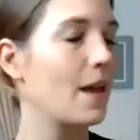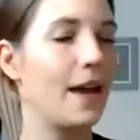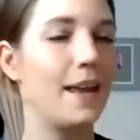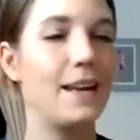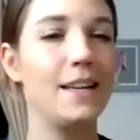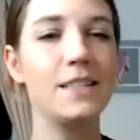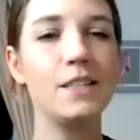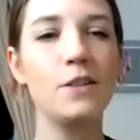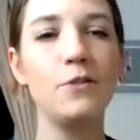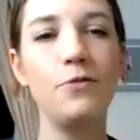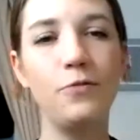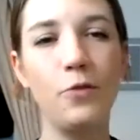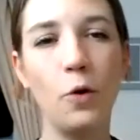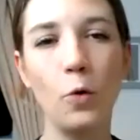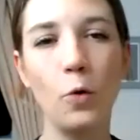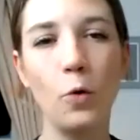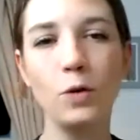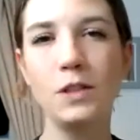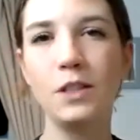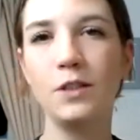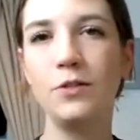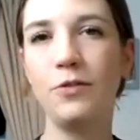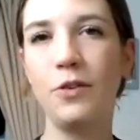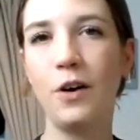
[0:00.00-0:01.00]
It is a
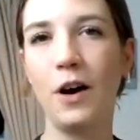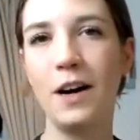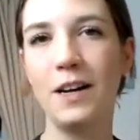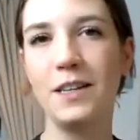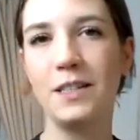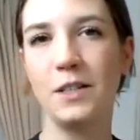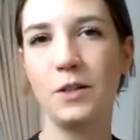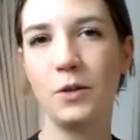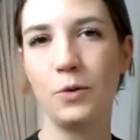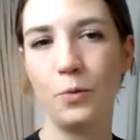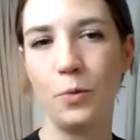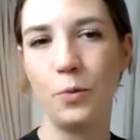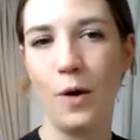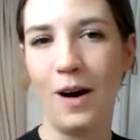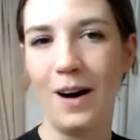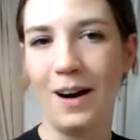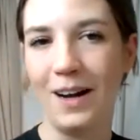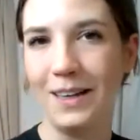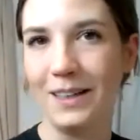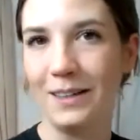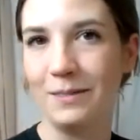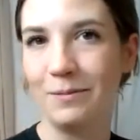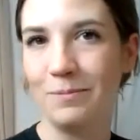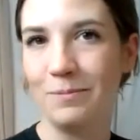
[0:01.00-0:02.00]
fortified
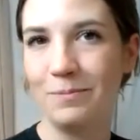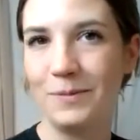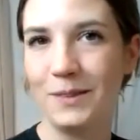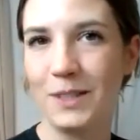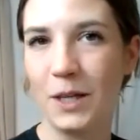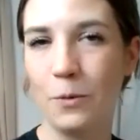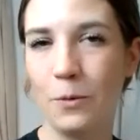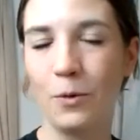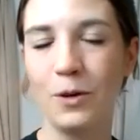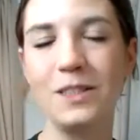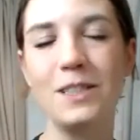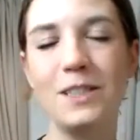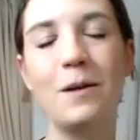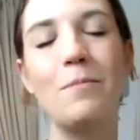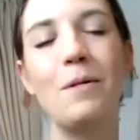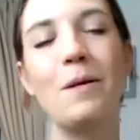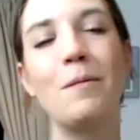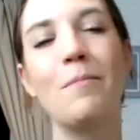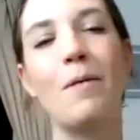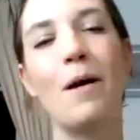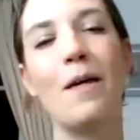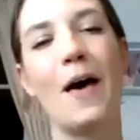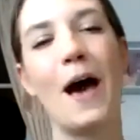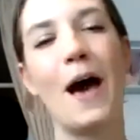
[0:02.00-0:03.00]
wine. So what I
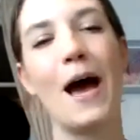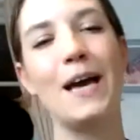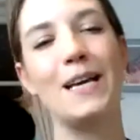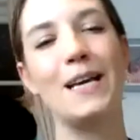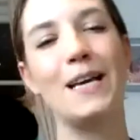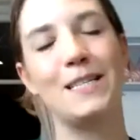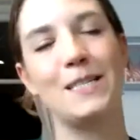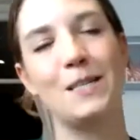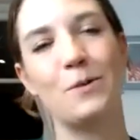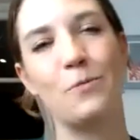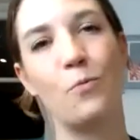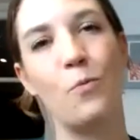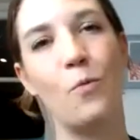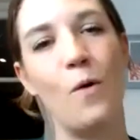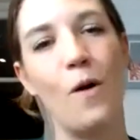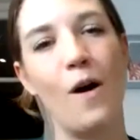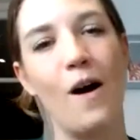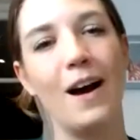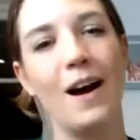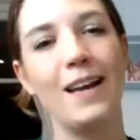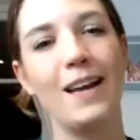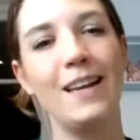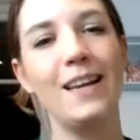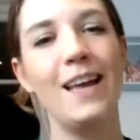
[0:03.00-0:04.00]
mean by that is a
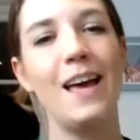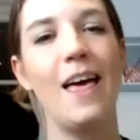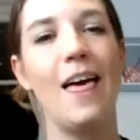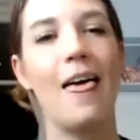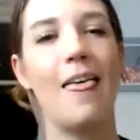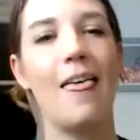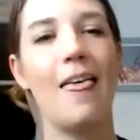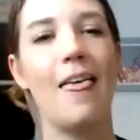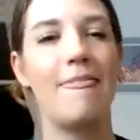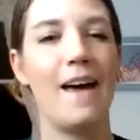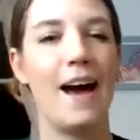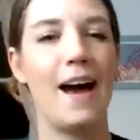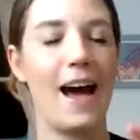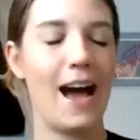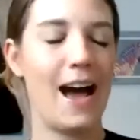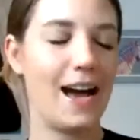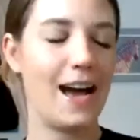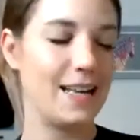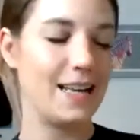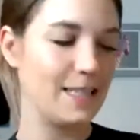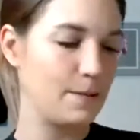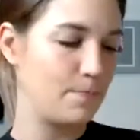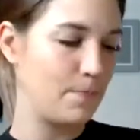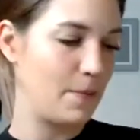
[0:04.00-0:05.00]
wine that
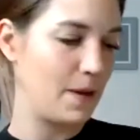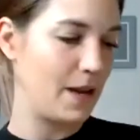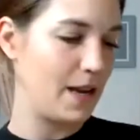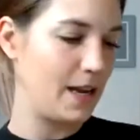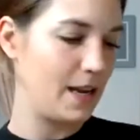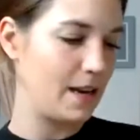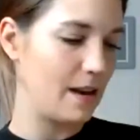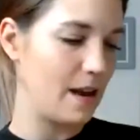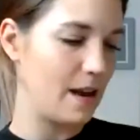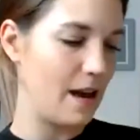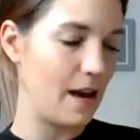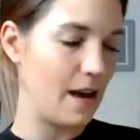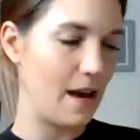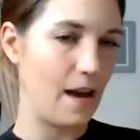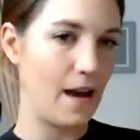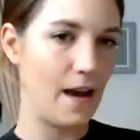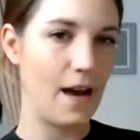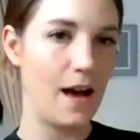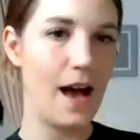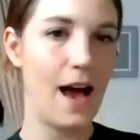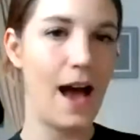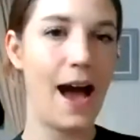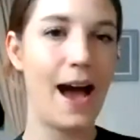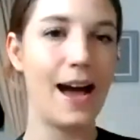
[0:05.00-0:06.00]
has been
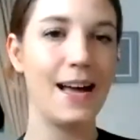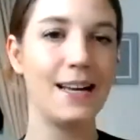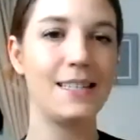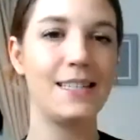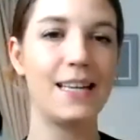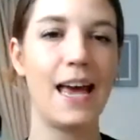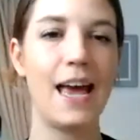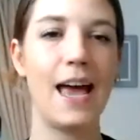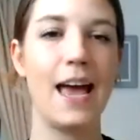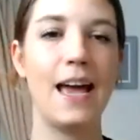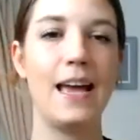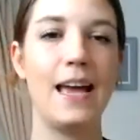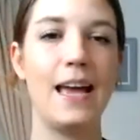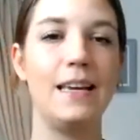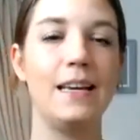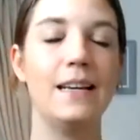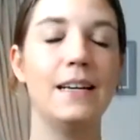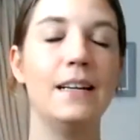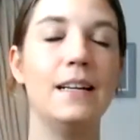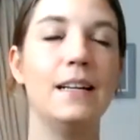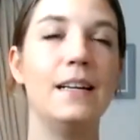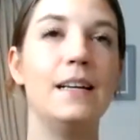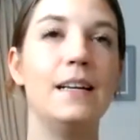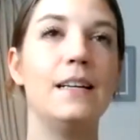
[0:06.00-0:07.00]
had a
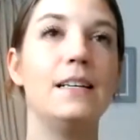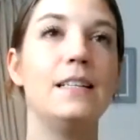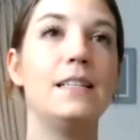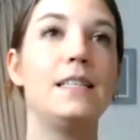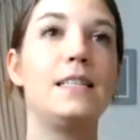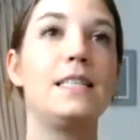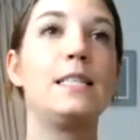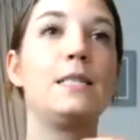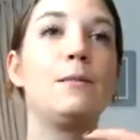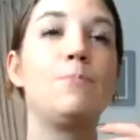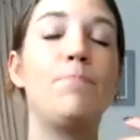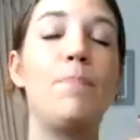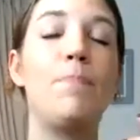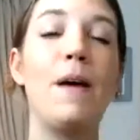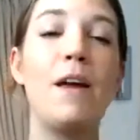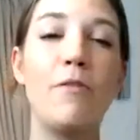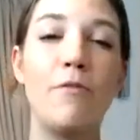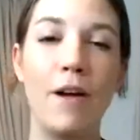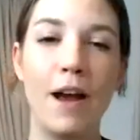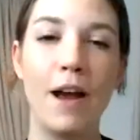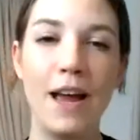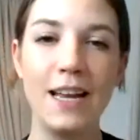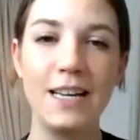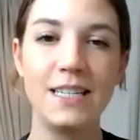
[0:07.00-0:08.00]

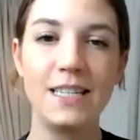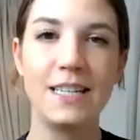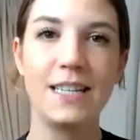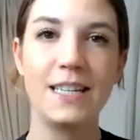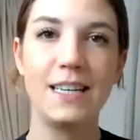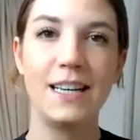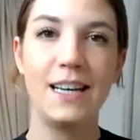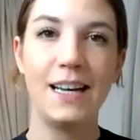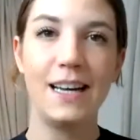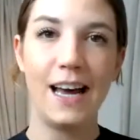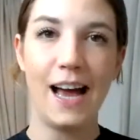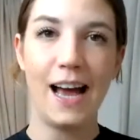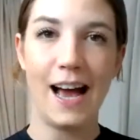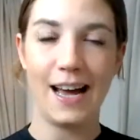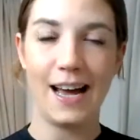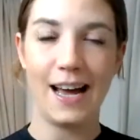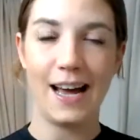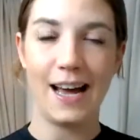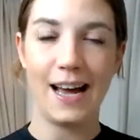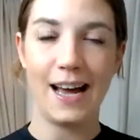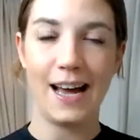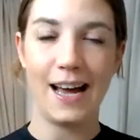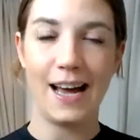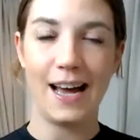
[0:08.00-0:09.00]
spirit
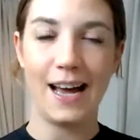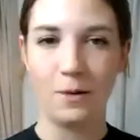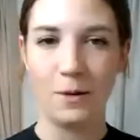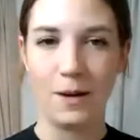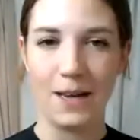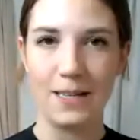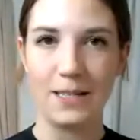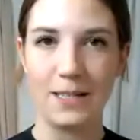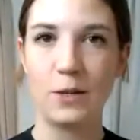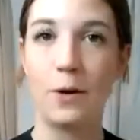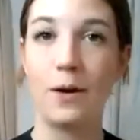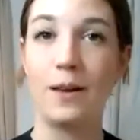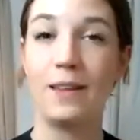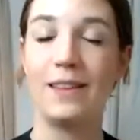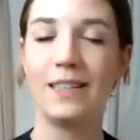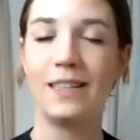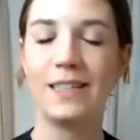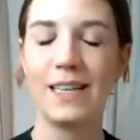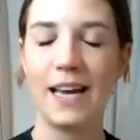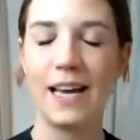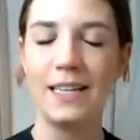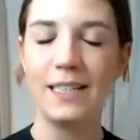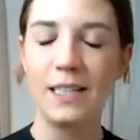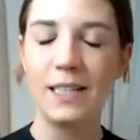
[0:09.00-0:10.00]
added to it. So in this
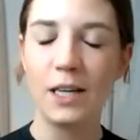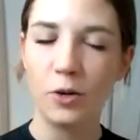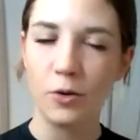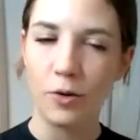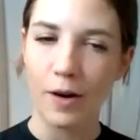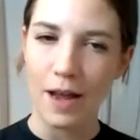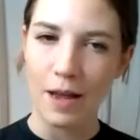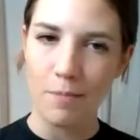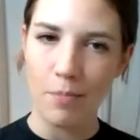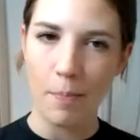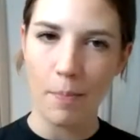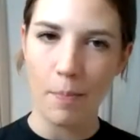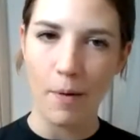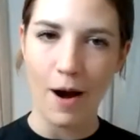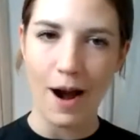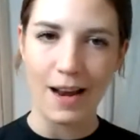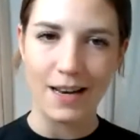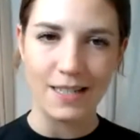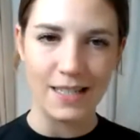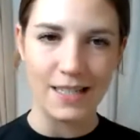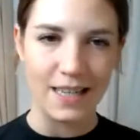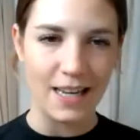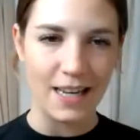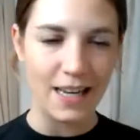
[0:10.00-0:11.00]
case, a grape
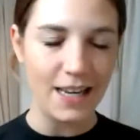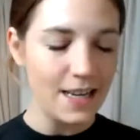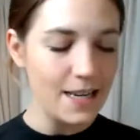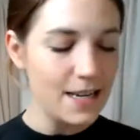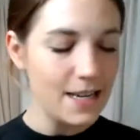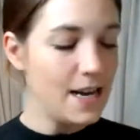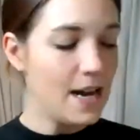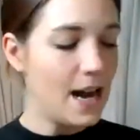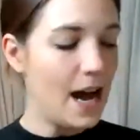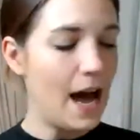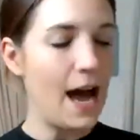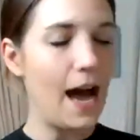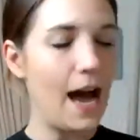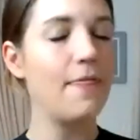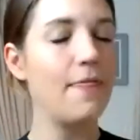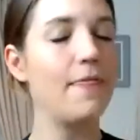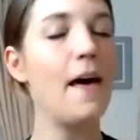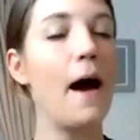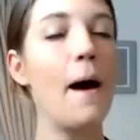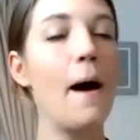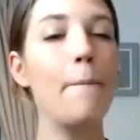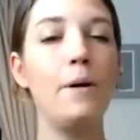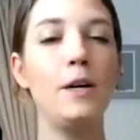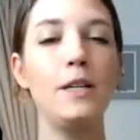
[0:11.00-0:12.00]
brandy. And
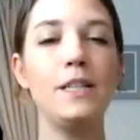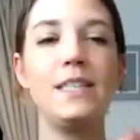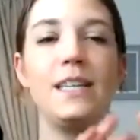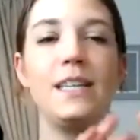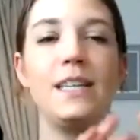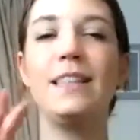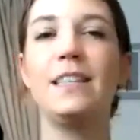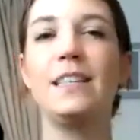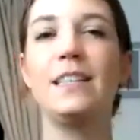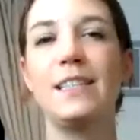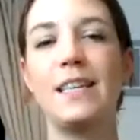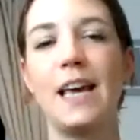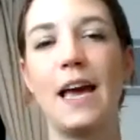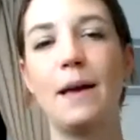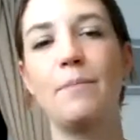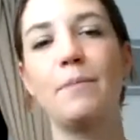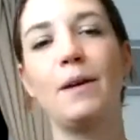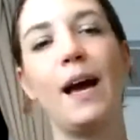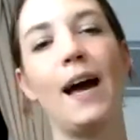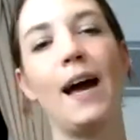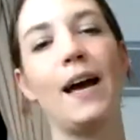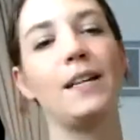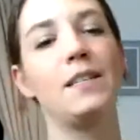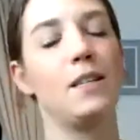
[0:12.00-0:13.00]
that puts it in the same
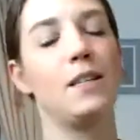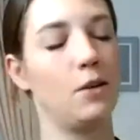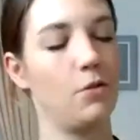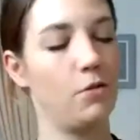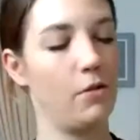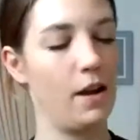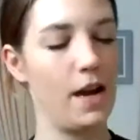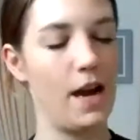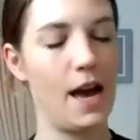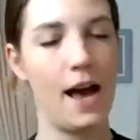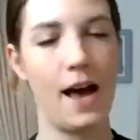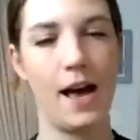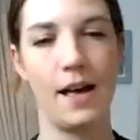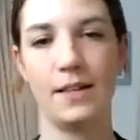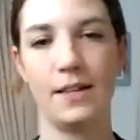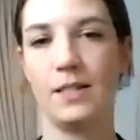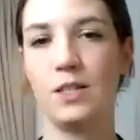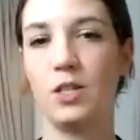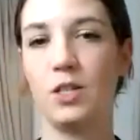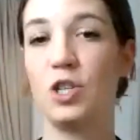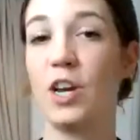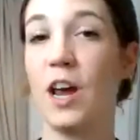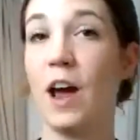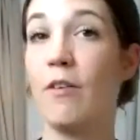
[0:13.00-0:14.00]
category
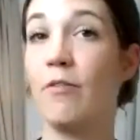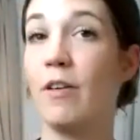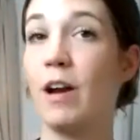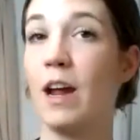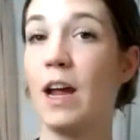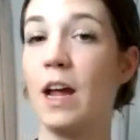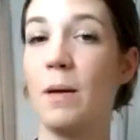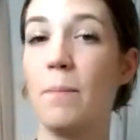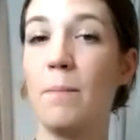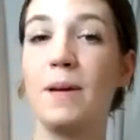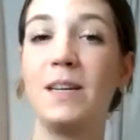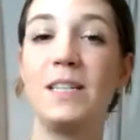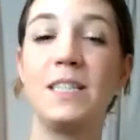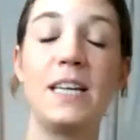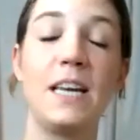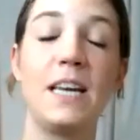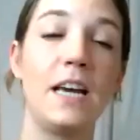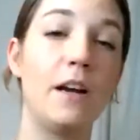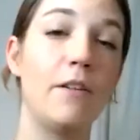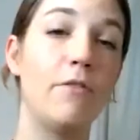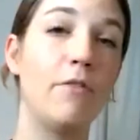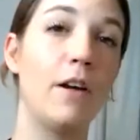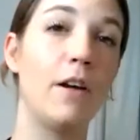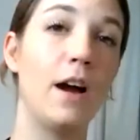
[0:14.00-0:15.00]
as sherry,
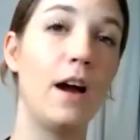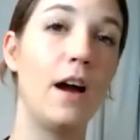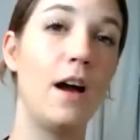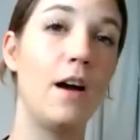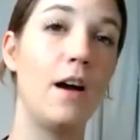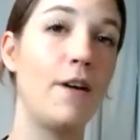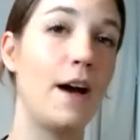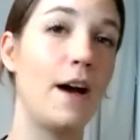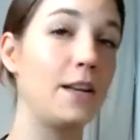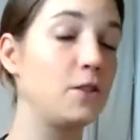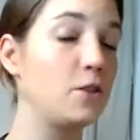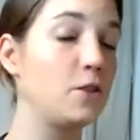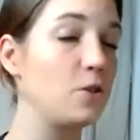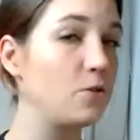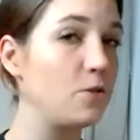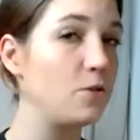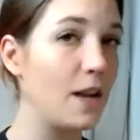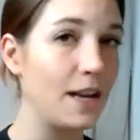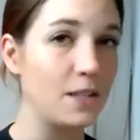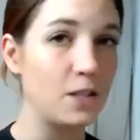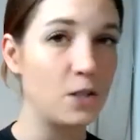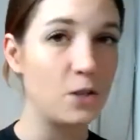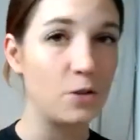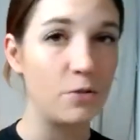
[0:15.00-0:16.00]
Madeira, Vin
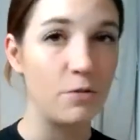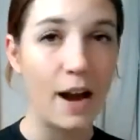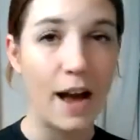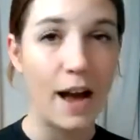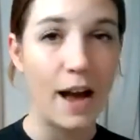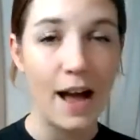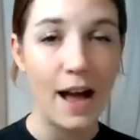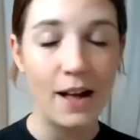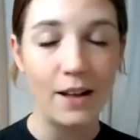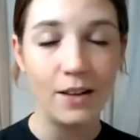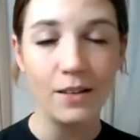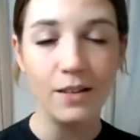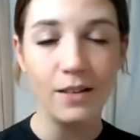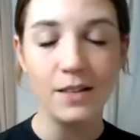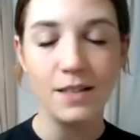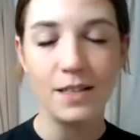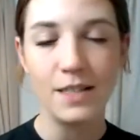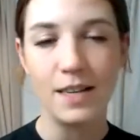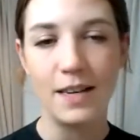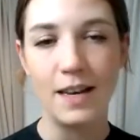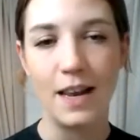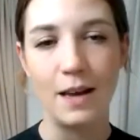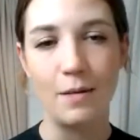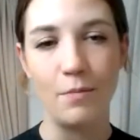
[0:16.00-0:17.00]
Naturel,
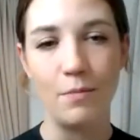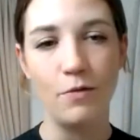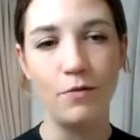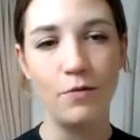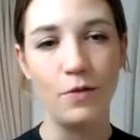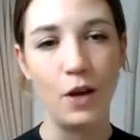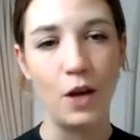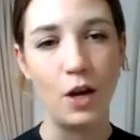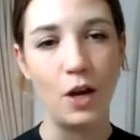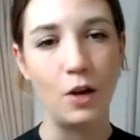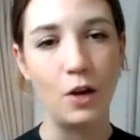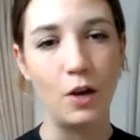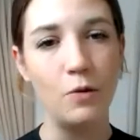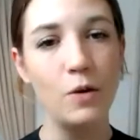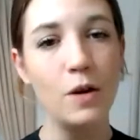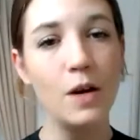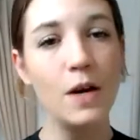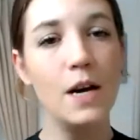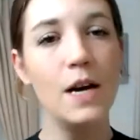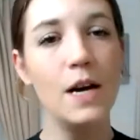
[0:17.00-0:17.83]
to name a few.